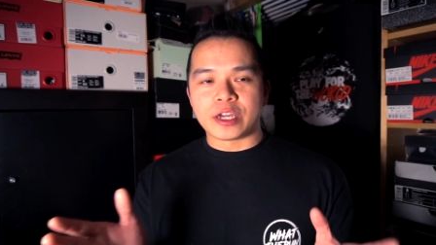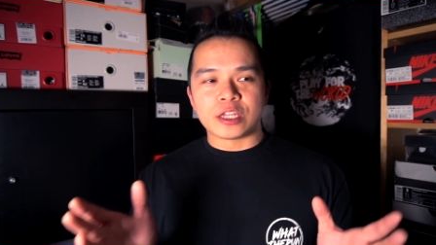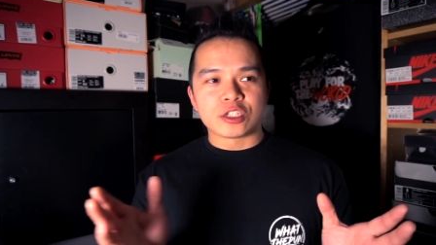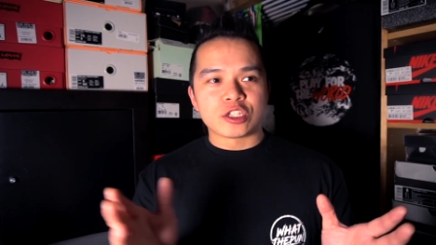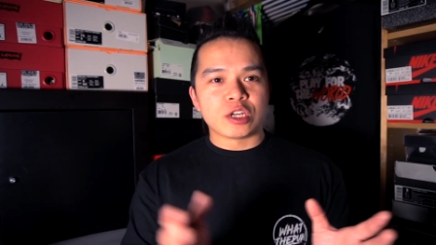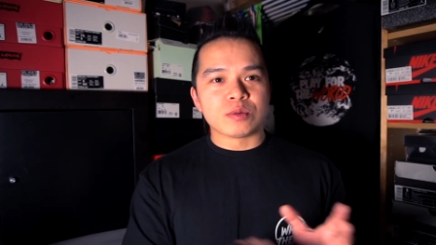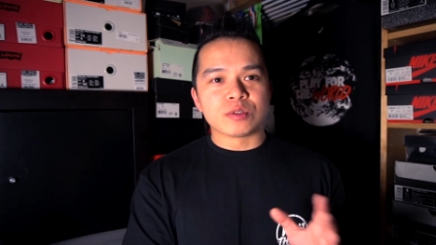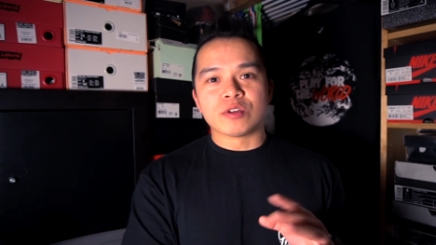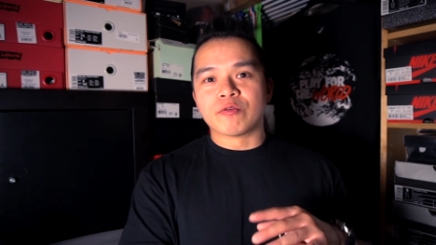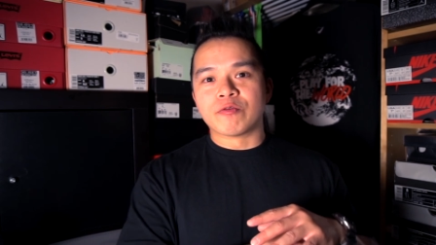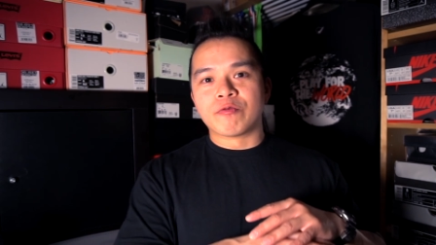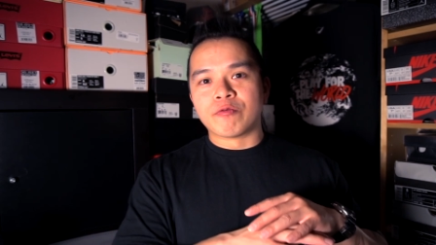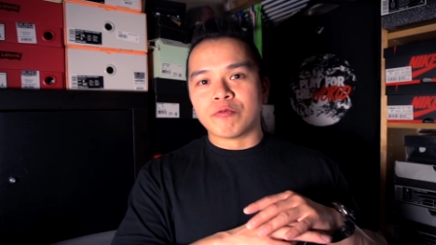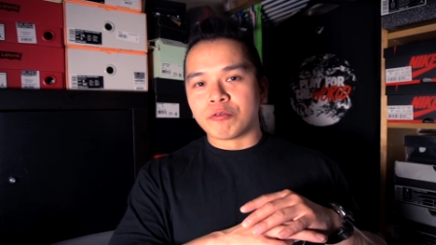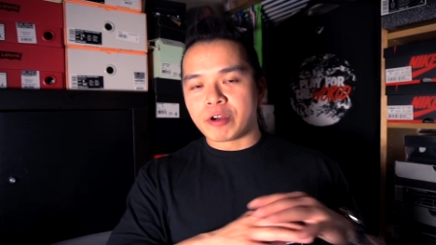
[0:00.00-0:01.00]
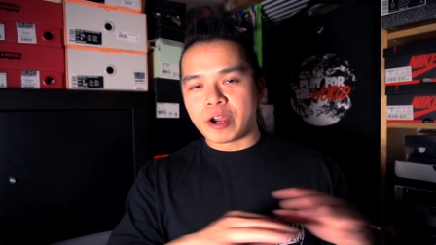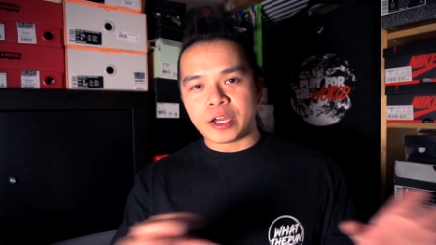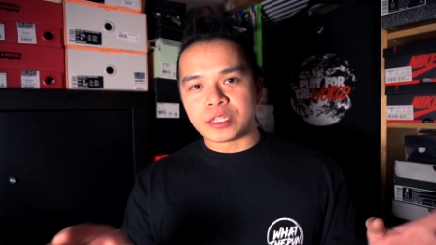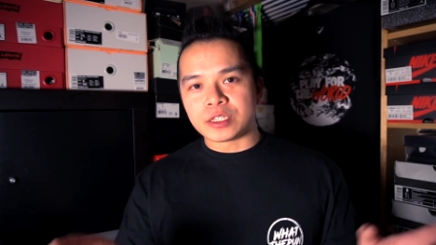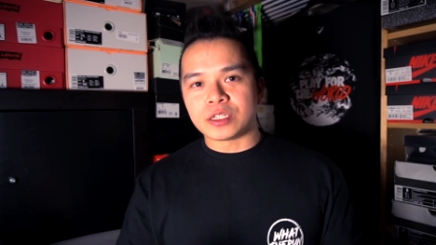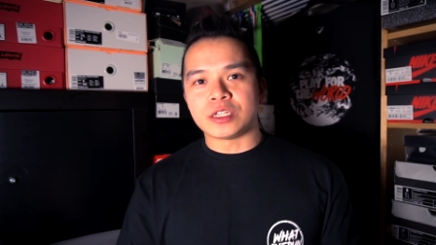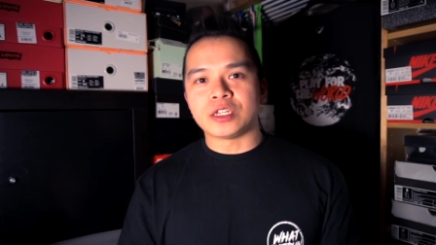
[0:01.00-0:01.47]
In terms of
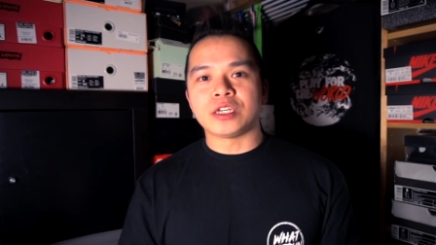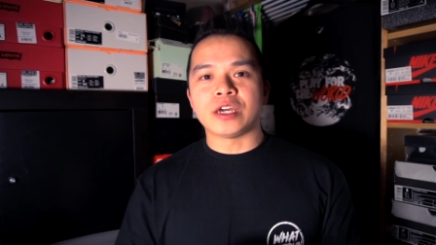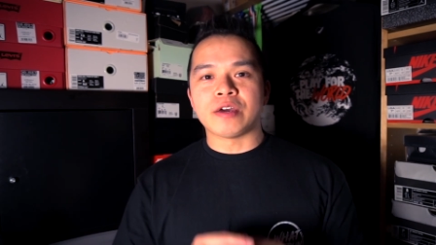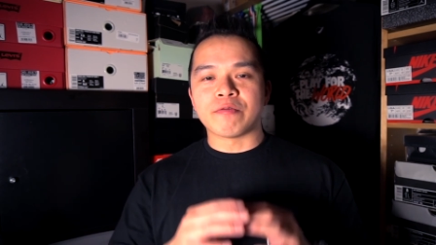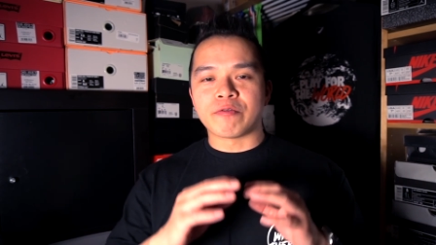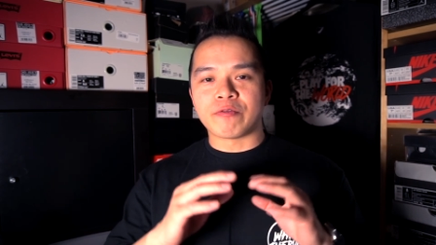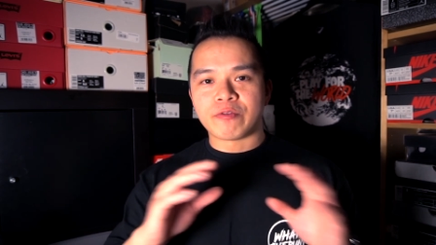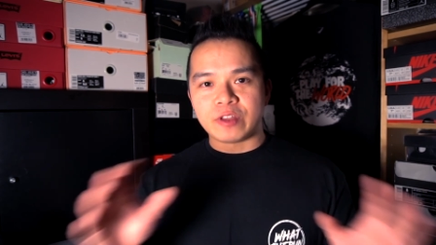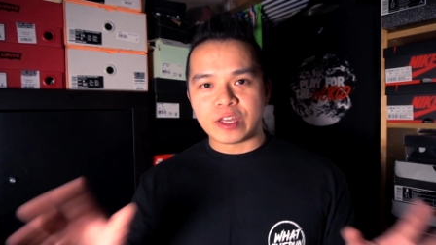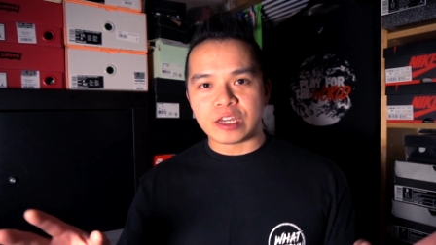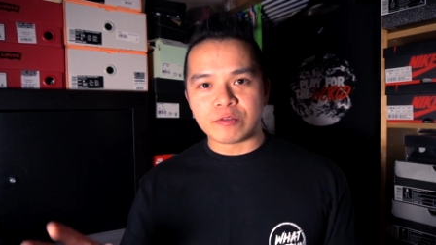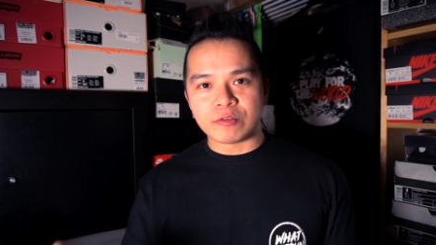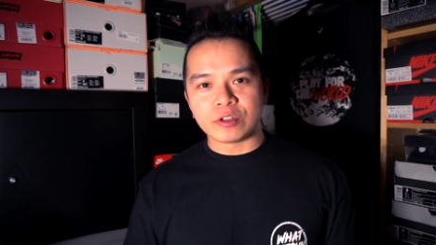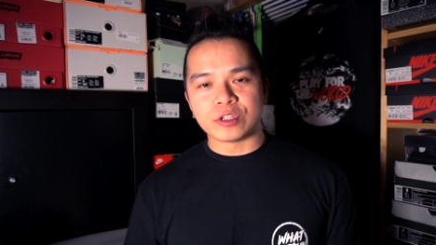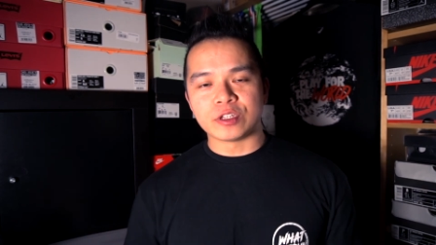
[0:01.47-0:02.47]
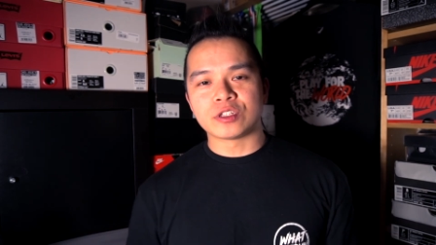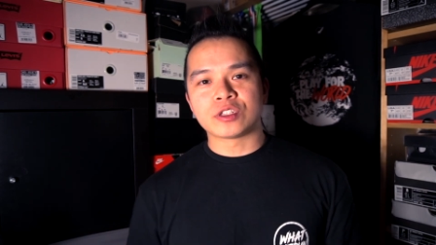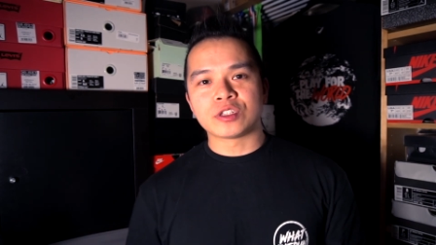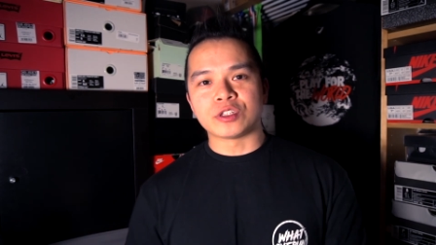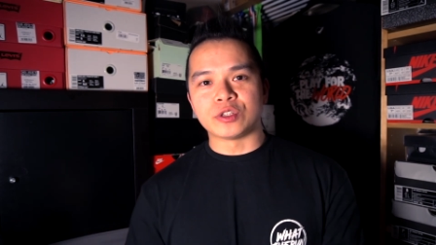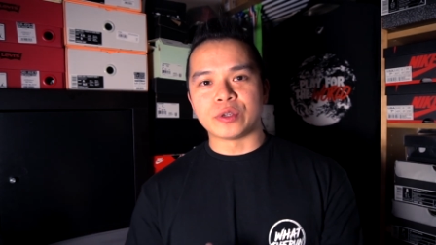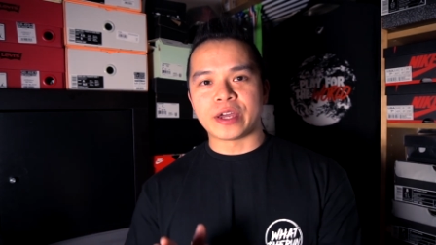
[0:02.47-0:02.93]
variety and
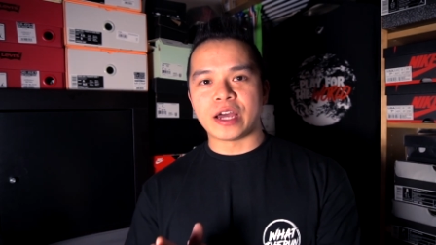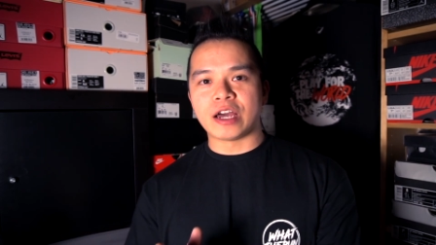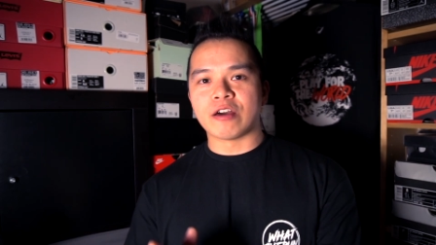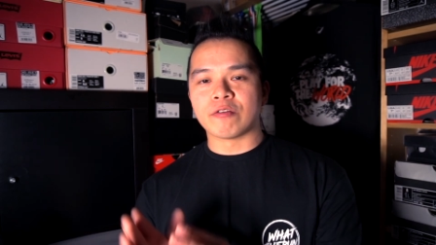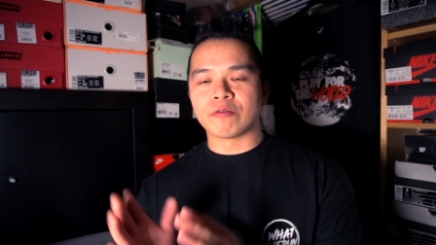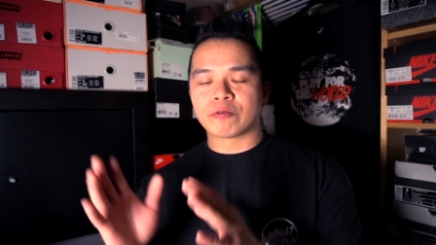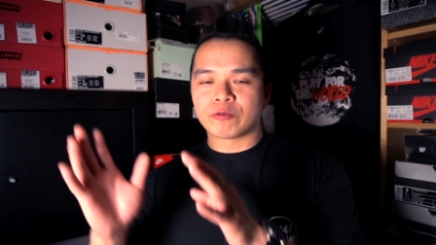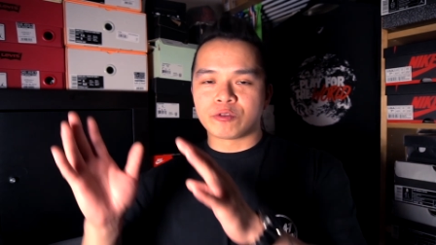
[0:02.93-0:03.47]
flavors, you have,